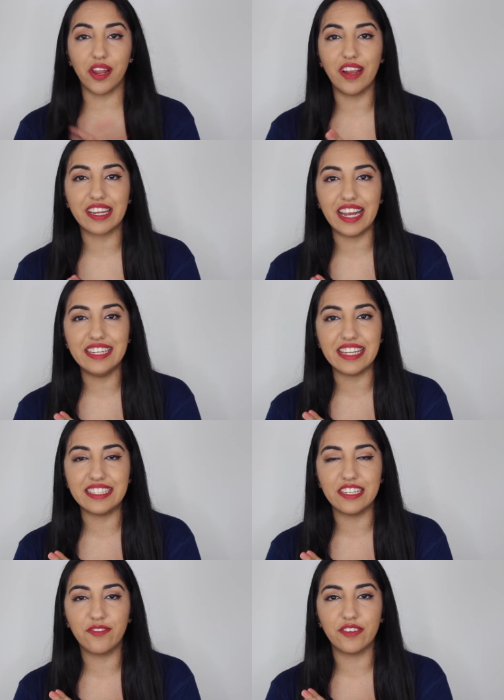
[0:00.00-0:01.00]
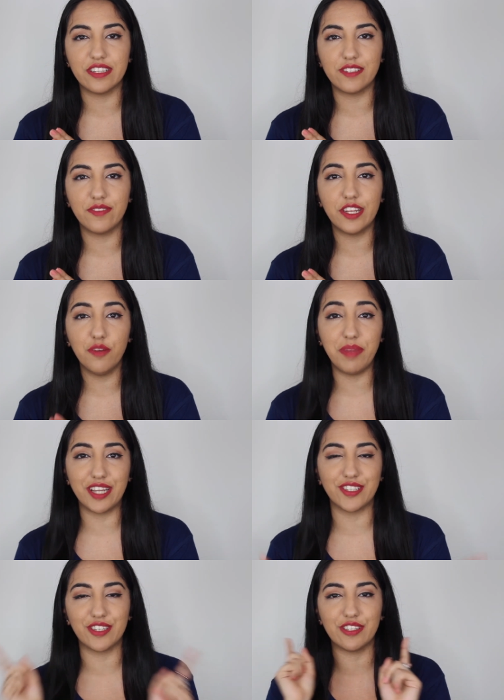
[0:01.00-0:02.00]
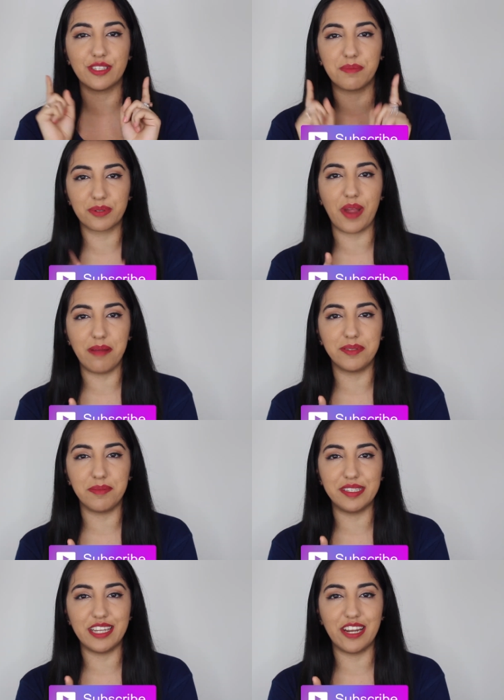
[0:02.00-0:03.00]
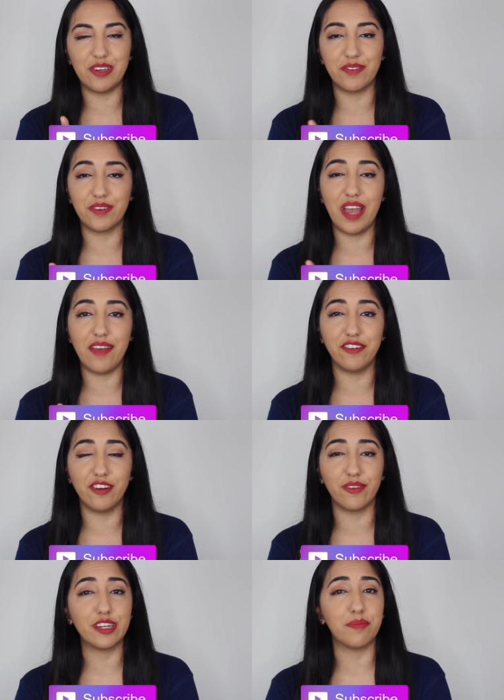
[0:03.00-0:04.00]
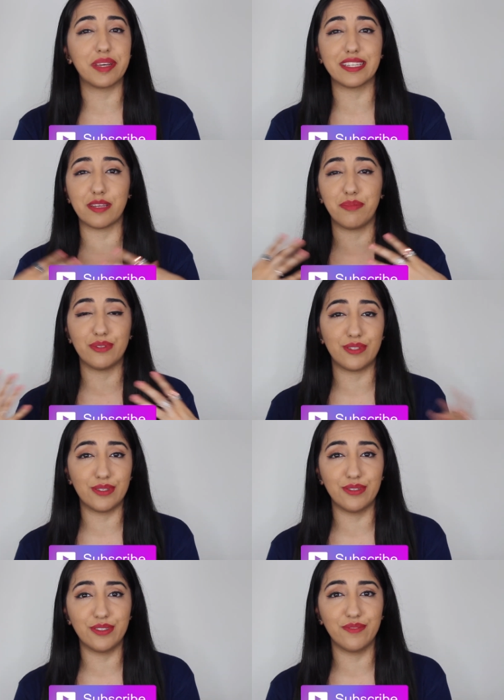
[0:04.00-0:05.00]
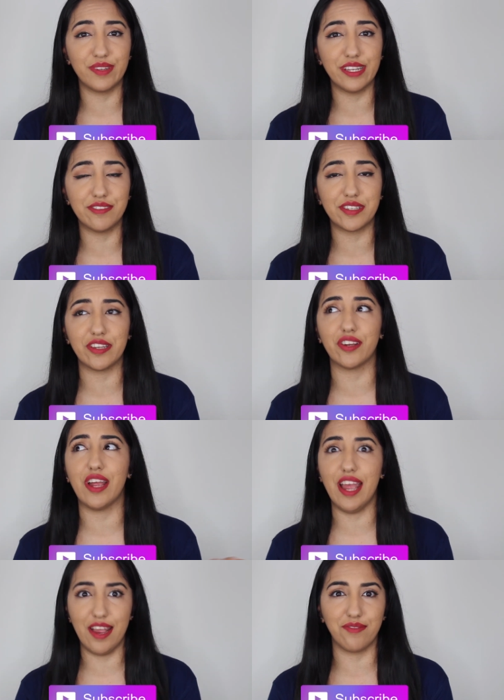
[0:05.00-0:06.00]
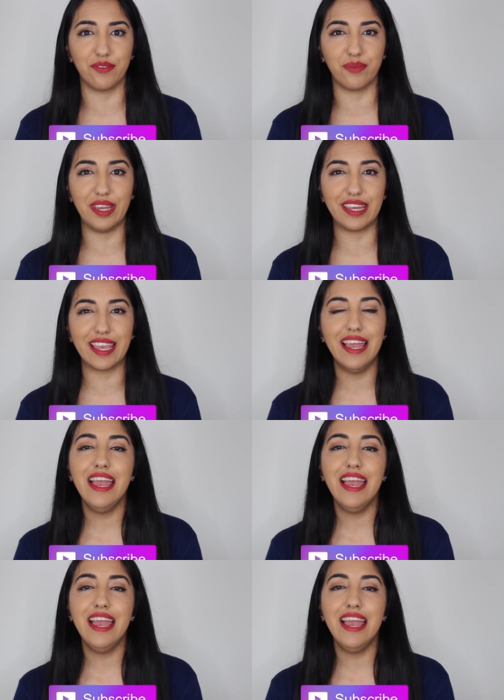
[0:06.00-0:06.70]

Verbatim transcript: But alright guys, that's it for this video. Make sure you subscribe to my channel if you haven't already, because I post 2 new videos here every week.